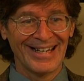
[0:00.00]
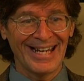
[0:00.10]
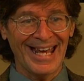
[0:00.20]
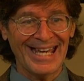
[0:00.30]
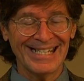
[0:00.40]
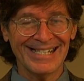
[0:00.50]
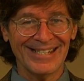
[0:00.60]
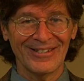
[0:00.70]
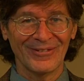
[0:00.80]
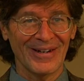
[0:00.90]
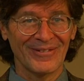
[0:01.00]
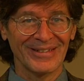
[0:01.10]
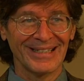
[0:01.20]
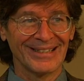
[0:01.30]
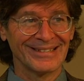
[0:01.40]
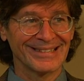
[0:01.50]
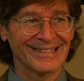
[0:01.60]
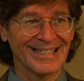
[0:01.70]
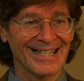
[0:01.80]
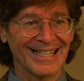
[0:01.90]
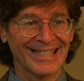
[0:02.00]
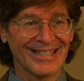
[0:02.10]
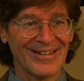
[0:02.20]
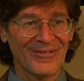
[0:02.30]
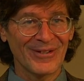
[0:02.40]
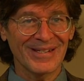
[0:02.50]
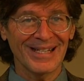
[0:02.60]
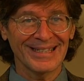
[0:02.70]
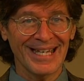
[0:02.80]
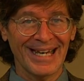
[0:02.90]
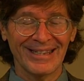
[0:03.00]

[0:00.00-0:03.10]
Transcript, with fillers: hasty or whatever, you know, just uh, words like that.